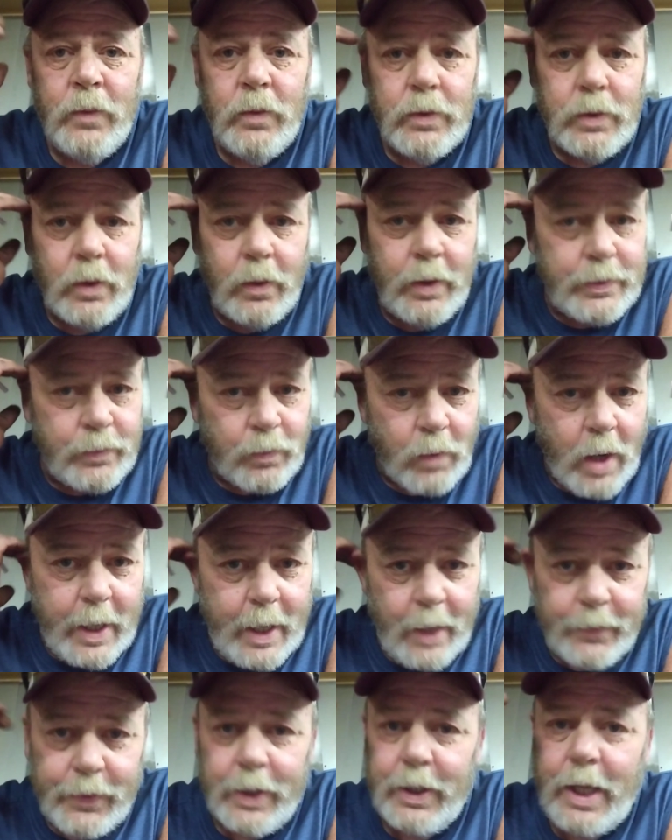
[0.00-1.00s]
So it's right
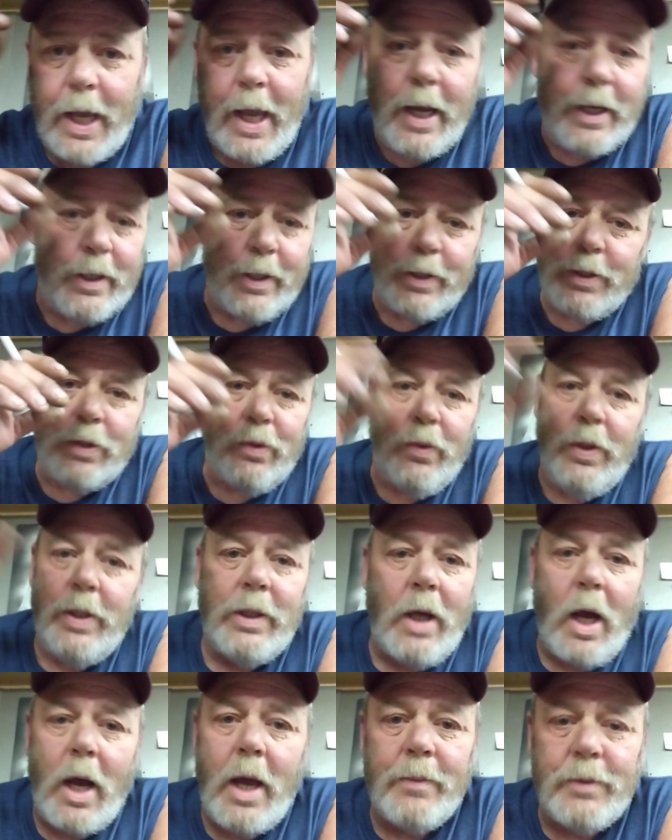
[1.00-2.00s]
out the gate. It's 3
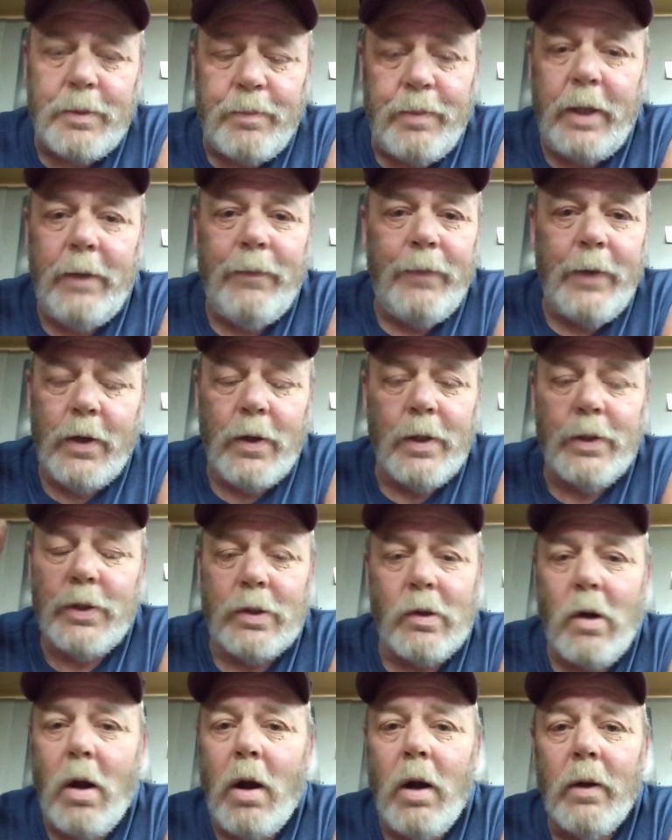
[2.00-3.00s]
times beefier and
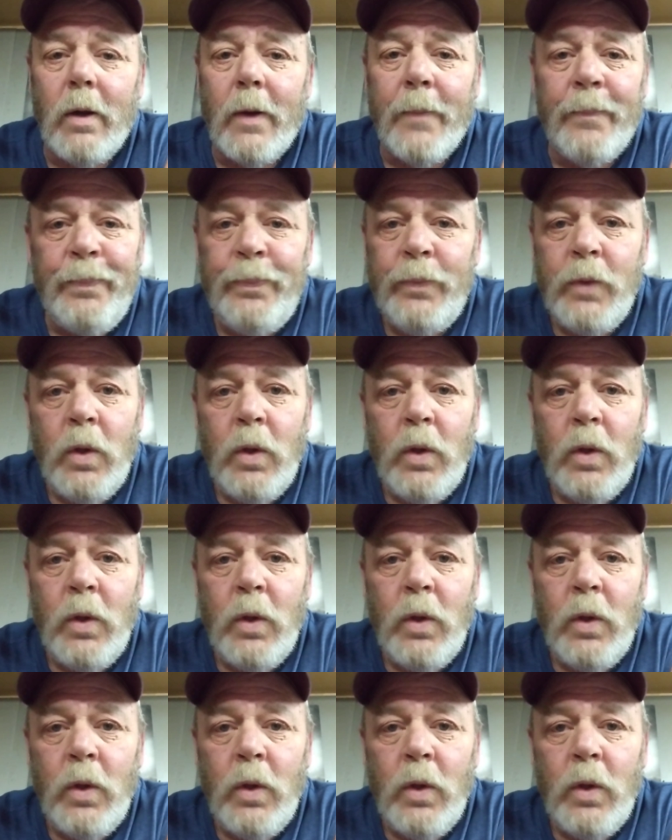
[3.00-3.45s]
stronger.